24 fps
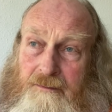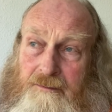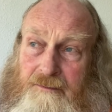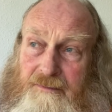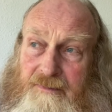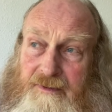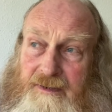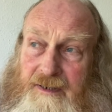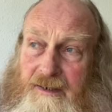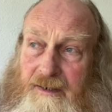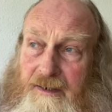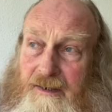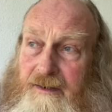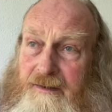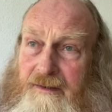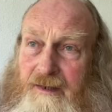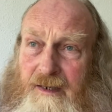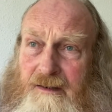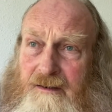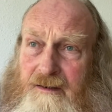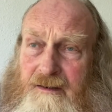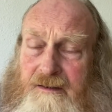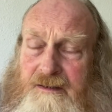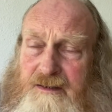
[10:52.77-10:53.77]
killer, and
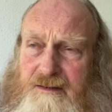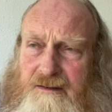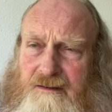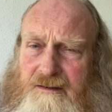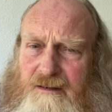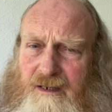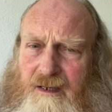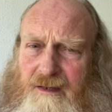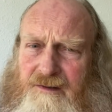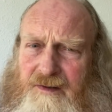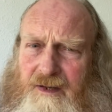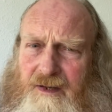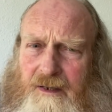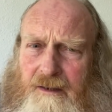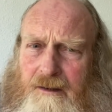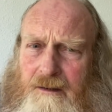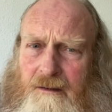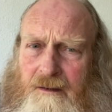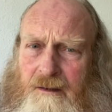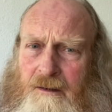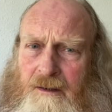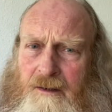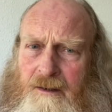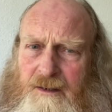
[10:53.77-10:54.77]
that is, I think,
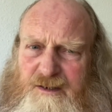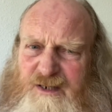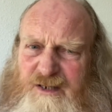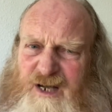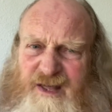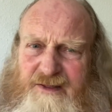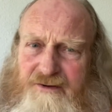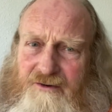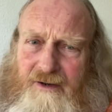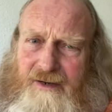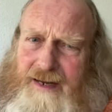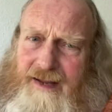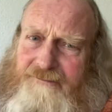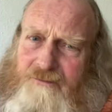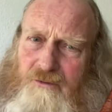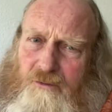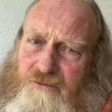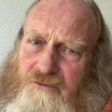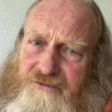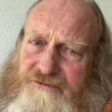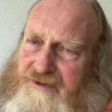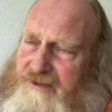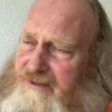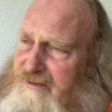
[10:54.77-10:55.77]
it's either 11
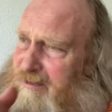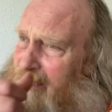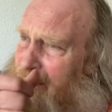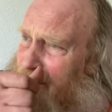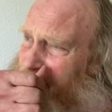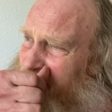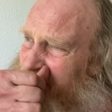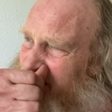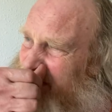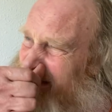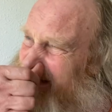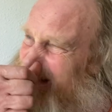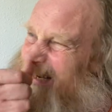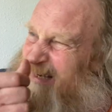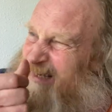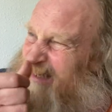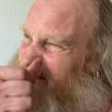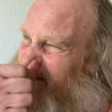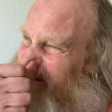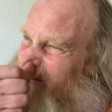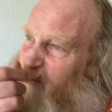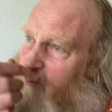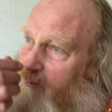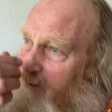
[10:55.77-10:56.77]
or
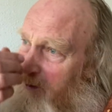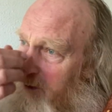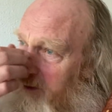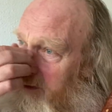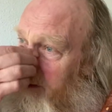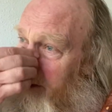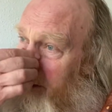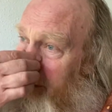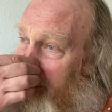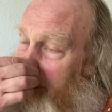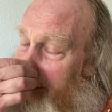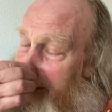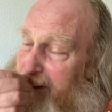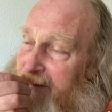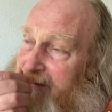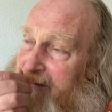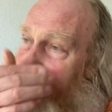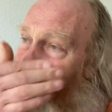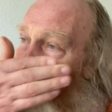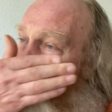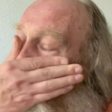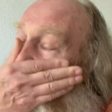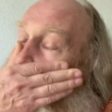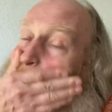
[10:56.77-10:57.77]
16% of all the deaths,
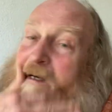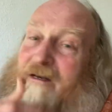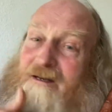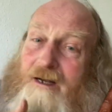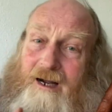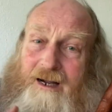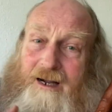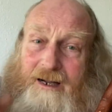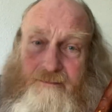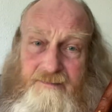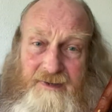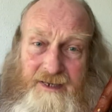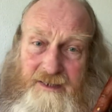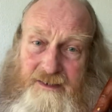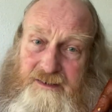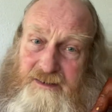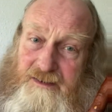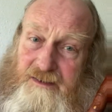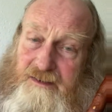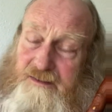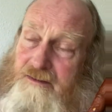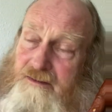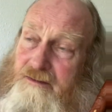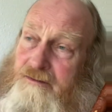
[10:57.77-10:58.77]
etc., and
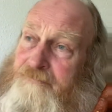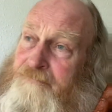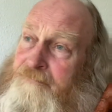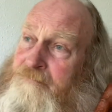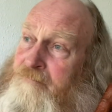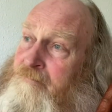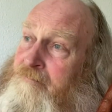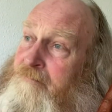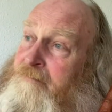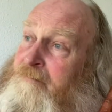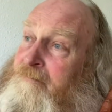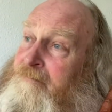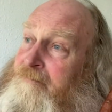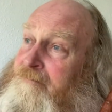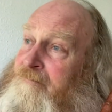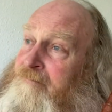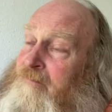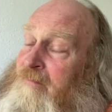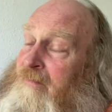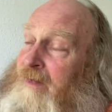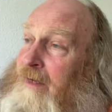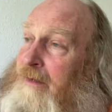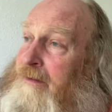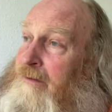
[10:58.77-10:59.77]
diabetes and,
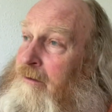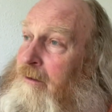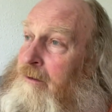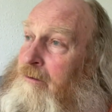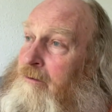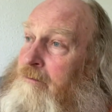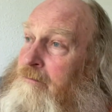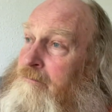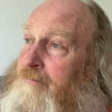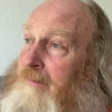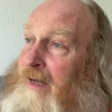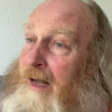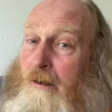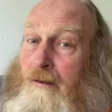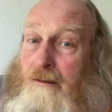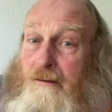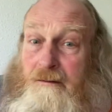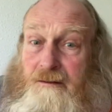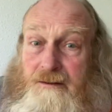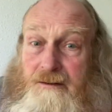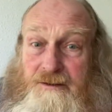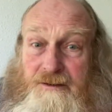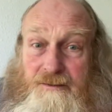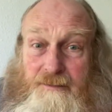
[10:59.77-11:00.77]
I don't know,
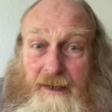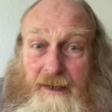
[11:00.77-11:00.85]
alcoholism